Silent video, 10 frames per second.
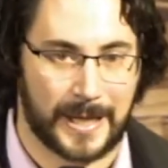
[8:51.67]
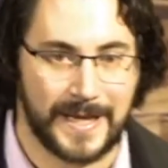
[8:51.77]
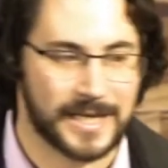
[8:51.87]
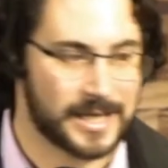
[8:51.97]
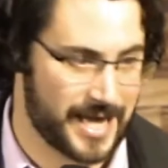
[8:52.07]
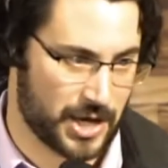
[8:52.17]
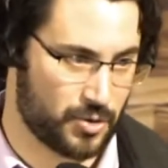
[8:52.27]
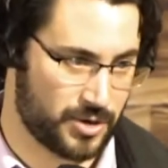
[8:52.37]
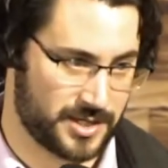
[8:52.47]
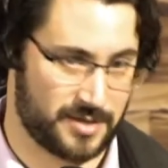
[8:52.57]
clinically
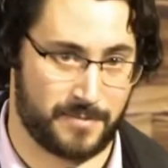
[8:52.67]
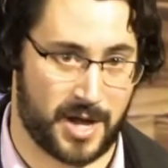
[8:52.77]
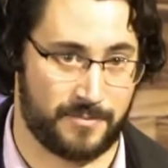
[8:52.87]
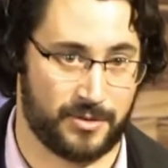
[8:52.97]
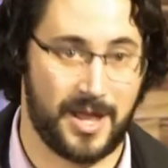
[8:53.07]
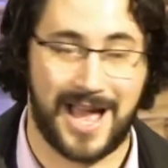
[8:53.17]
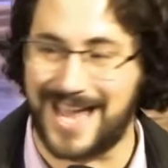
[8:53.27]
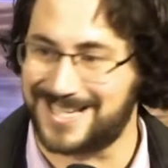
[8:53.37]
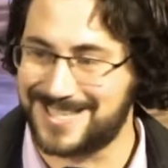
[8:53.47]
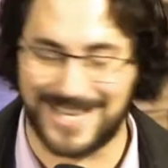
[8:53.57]
according to the Bible,
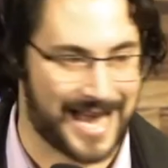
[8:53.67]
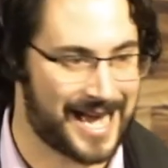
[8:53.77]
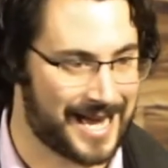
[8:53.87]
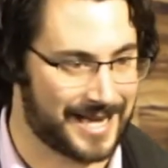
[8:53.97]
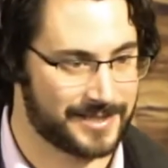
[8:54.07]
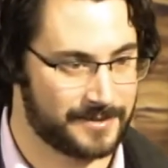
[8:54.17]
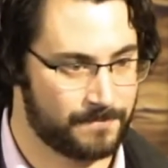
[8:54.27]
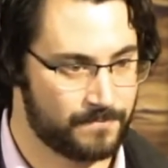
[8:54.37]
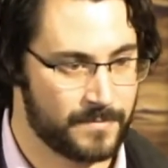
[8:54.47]
a sick heart.